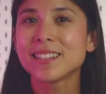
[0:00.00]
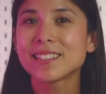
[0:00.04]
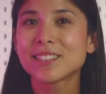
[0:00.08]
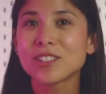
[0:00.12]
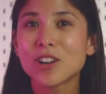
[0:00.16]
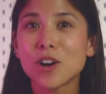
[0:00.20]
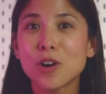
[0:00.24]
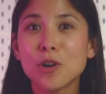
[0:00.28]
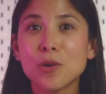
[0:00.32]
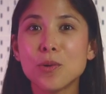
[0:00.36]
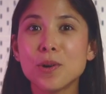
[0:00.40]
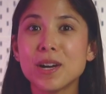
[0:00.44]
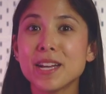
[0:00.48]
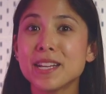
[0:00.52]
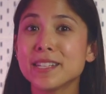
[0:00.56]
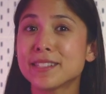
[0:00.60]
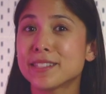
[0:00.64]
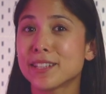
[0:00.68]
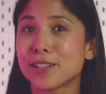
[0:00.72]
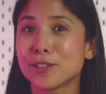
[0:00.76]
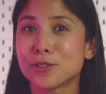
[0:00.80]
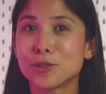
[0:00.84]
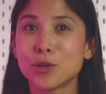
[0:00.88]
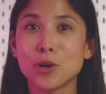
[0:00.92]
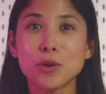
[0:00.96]
As
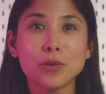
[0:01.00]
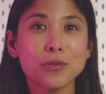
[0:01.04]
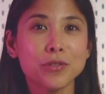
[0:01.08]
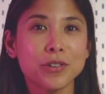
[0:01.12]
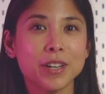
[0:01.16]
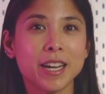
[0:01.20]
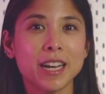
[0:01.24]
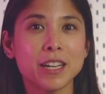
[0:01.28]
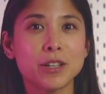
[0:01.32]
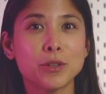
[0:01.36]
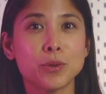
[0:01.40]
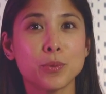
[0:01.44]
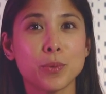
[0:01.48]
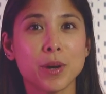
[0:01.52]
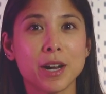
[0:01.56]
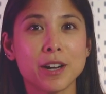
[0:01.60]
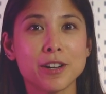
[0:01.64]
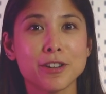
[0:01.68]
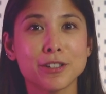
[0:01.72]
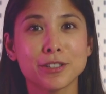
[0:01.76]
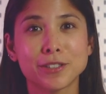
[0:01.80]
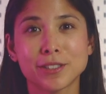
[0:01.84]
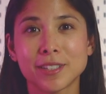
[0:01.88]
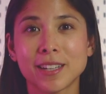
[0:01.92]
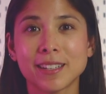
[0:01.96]
always, don't forget to
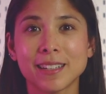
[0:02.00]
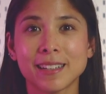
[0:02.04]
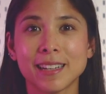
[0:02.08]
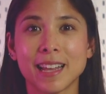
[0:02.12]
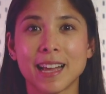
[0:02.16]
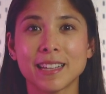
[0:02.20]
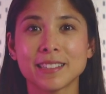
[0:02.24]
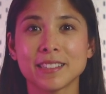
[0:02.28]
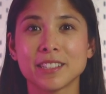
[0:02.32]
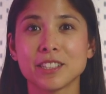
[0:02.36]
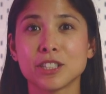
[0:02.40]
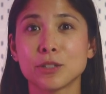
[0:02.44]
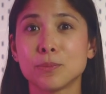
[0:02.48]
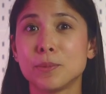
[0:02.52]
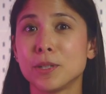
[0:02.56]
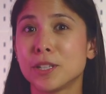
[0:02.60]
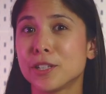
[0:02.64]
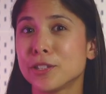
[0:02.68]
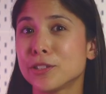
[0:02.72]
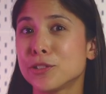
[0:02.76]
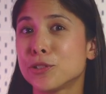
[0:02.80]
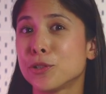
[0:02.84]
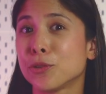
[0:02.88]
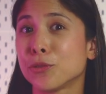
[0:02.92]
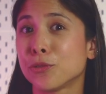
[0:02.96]
wear your sunglasses
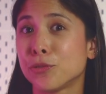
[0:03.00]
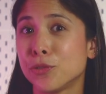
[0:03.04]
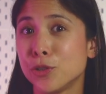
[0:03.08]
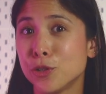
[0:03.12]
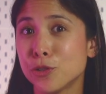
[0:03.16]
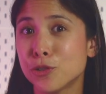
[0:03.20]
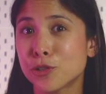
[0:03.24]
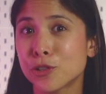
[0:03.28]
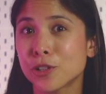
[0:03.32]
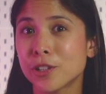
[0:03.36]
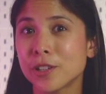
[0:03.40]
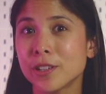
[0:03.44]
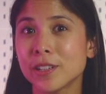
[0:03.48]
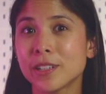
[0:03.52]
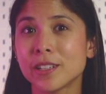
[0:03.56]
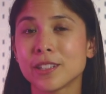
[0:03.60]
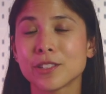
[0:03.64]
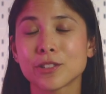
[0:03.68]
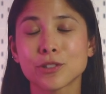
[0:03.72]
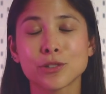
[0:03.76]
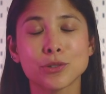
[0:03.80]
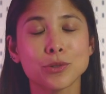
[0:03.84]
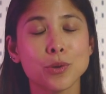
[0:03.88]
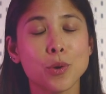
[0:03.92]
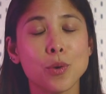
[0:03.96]
because your future
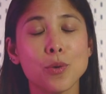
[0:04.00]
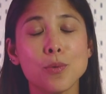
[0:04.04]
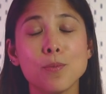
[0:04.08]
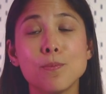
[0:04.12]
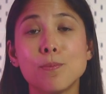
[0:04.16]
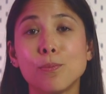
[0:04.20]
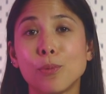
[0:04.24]
is so